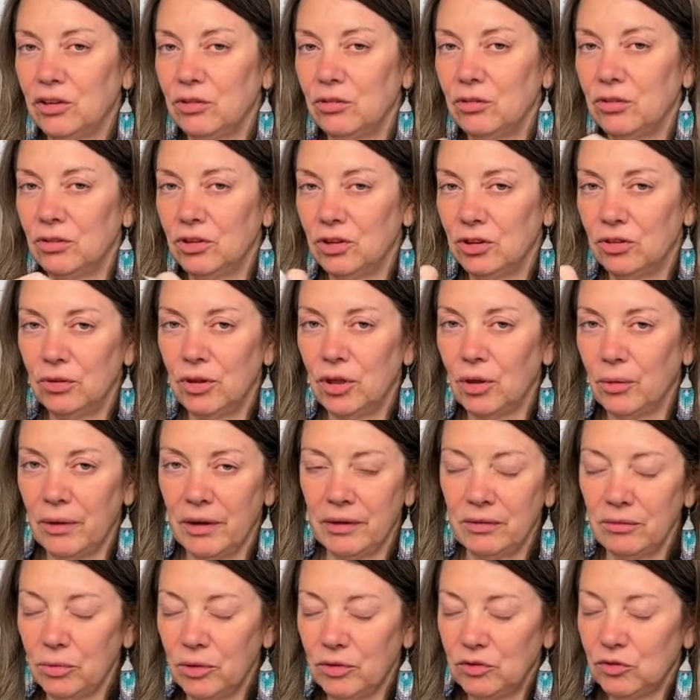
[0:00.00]
You
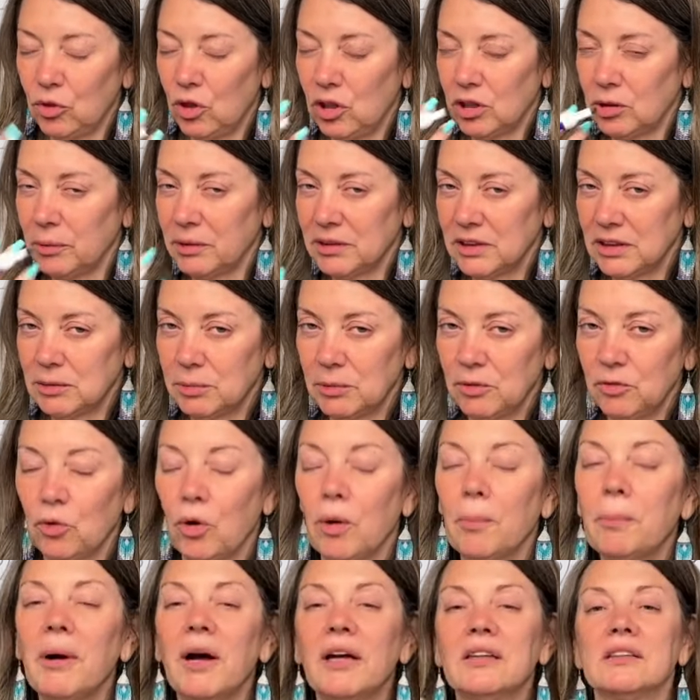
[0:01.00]
know, we've talked about this
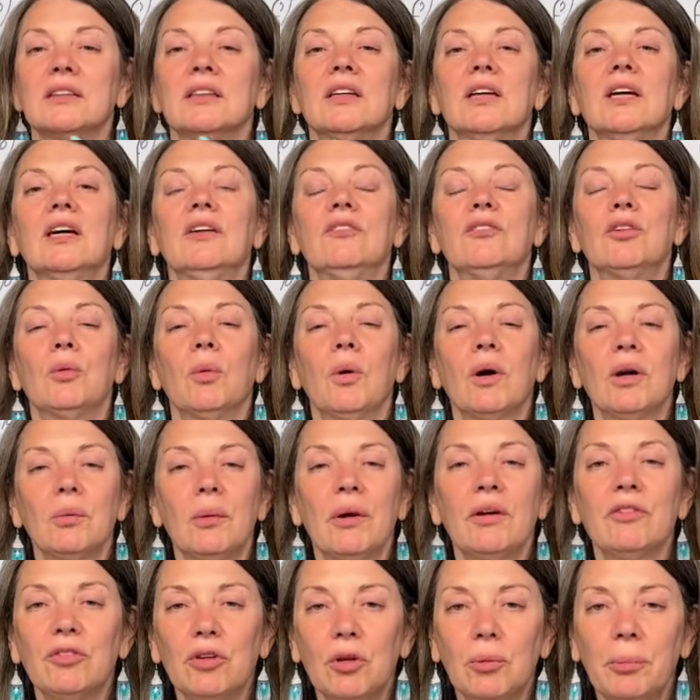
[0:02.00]
before. But if you want to
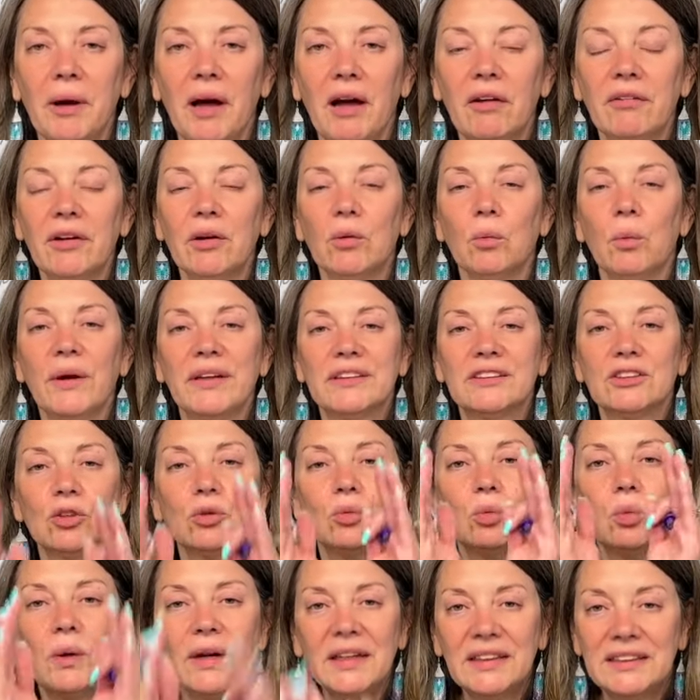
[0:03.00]
wait for your ballot, wait
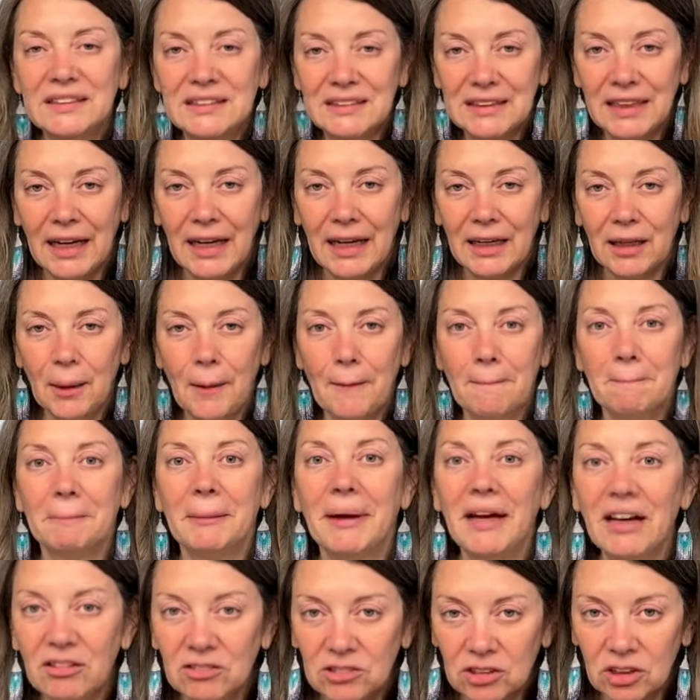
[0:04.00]
till Wednesday.
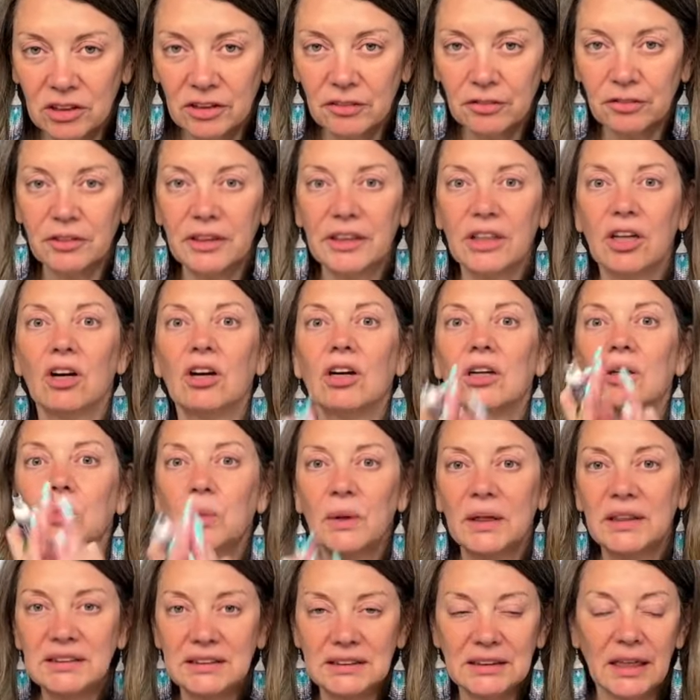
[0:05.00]
Mail delivery on
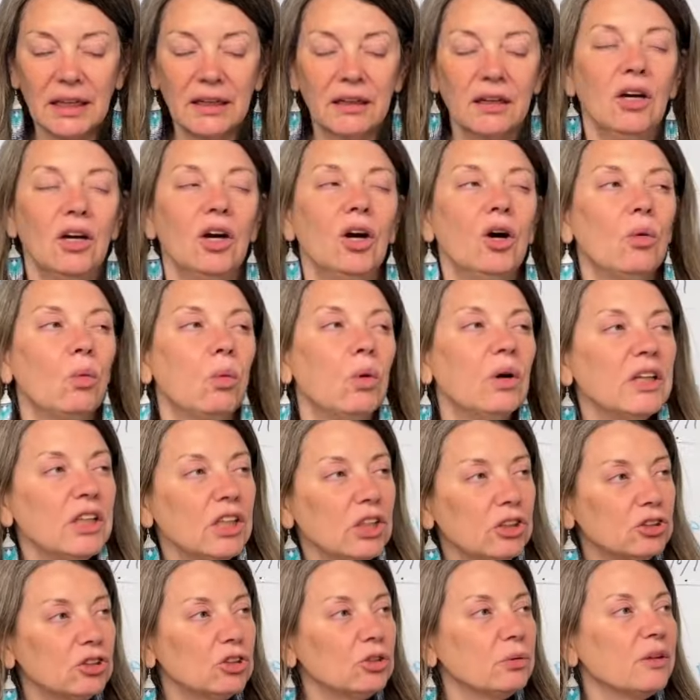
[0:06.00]
Wednesday. What do
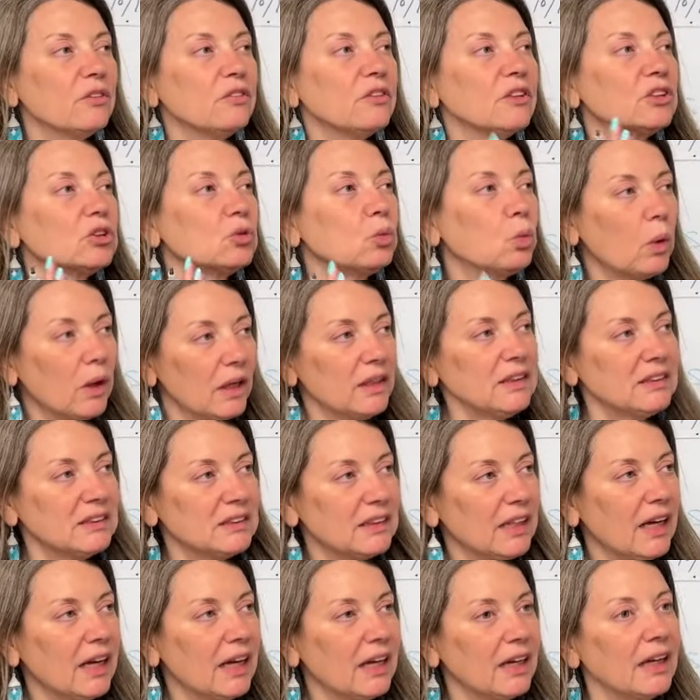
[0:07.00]
you do if it's
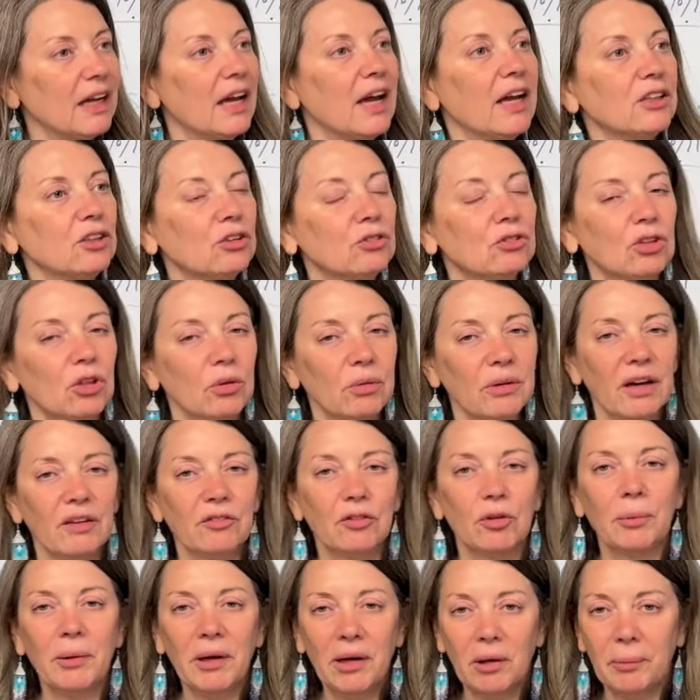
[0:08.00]
Wednesday and you don't have
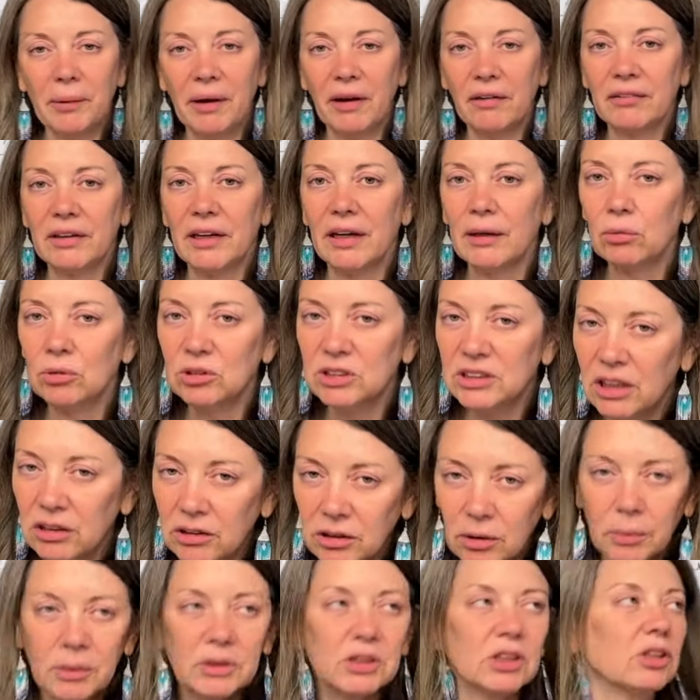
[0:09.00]
your mail ballot? I will tell
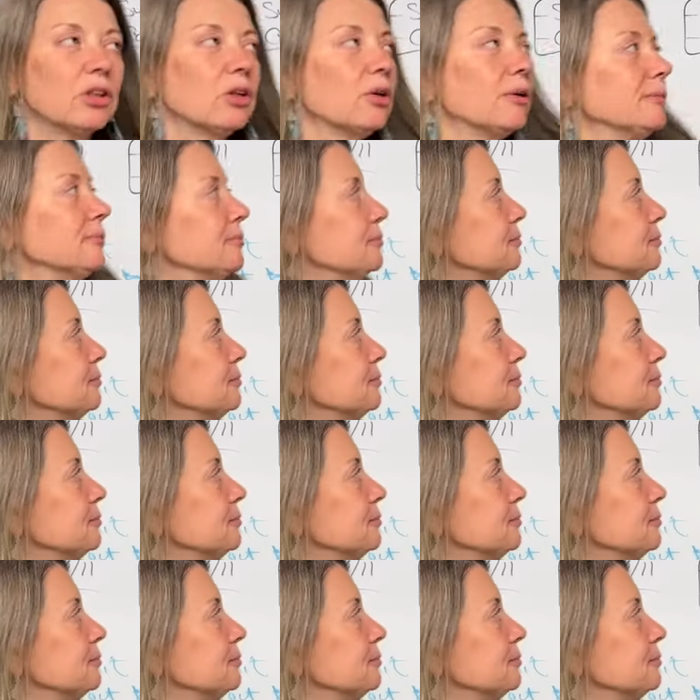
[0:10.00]
you what to do.